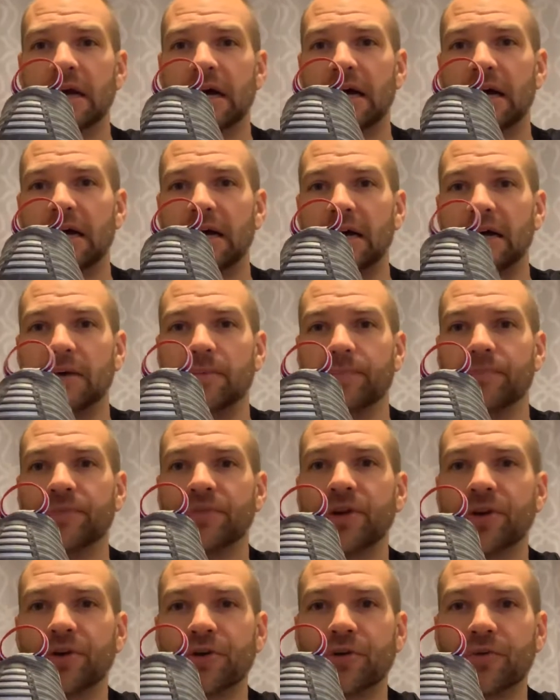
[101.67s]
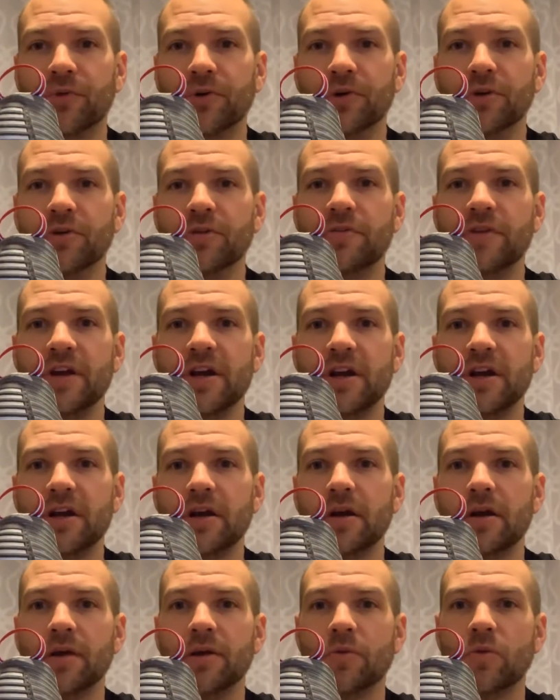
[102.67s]
little groove
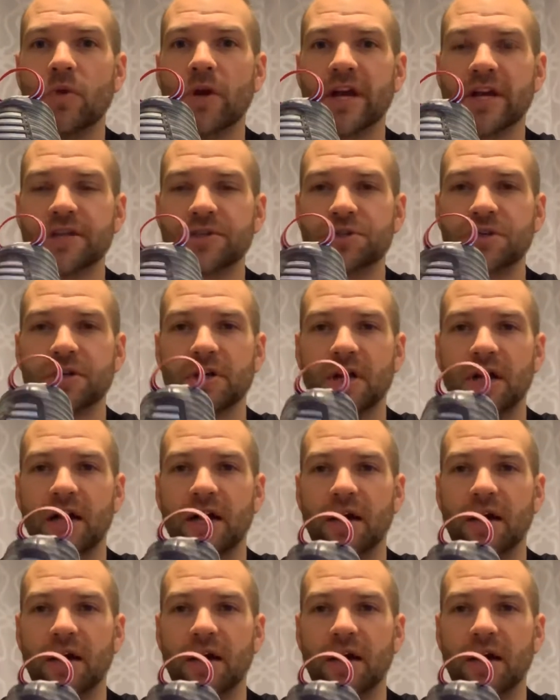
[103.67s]
here, which